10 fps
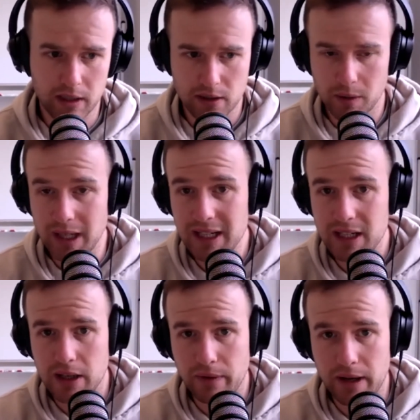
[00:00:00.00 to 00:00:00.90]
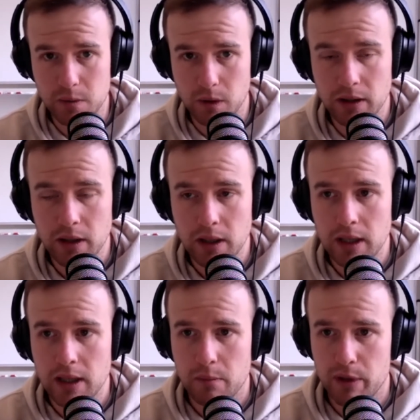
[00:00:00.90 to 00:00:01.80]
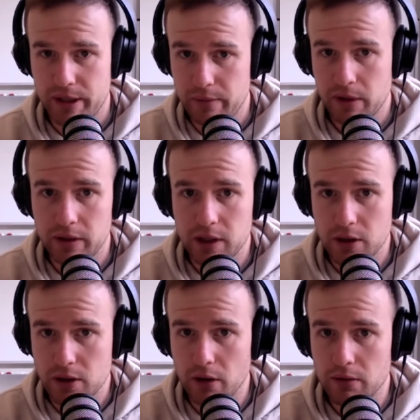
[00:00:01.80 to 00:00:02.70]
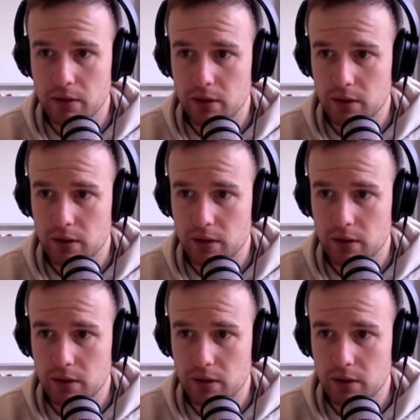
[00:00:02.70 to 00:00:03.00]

So an ETF has one, but typically you don't